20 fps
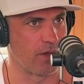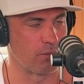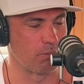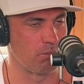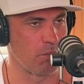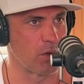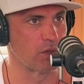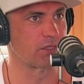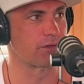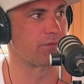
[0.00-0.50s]

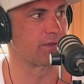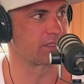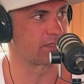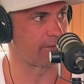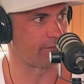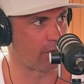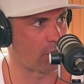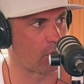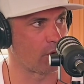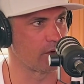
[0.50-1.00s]
most of us
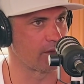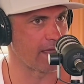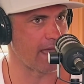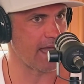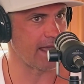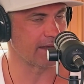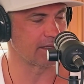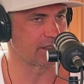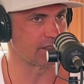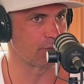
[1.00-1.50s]
have heard
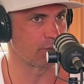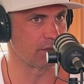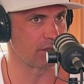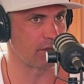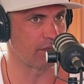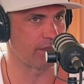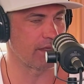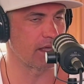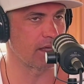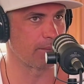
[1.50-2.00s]
that. So when
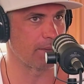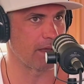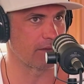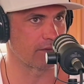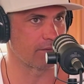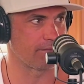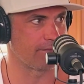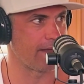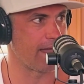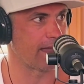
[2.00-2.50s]
you think
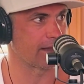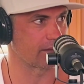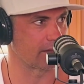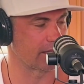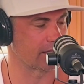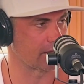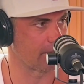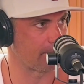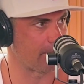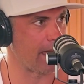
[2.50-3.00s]
about the fact,
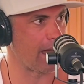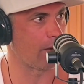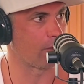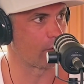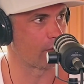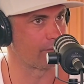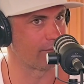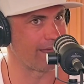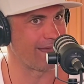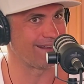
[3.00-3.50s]
like the
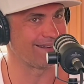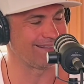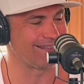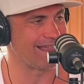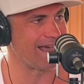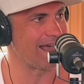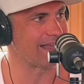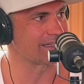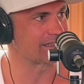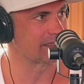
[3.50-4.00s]
power of that
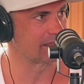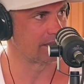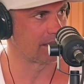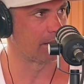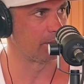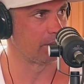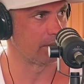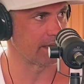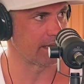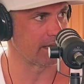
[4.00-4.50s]
last
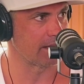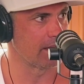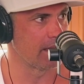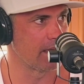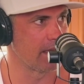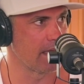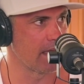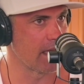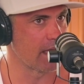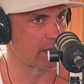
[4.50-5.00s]
doubling,
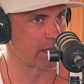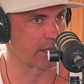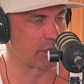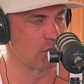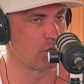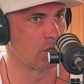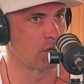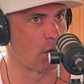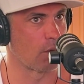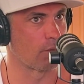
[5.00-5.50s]
like
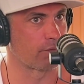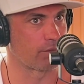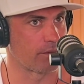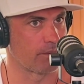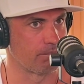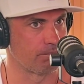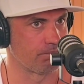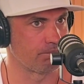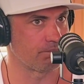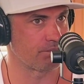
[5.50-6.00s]
you go
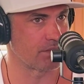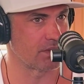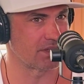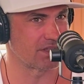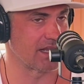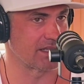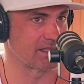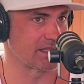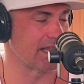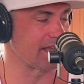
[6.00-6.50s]
from
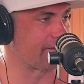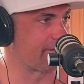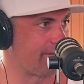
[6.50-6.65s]
it's like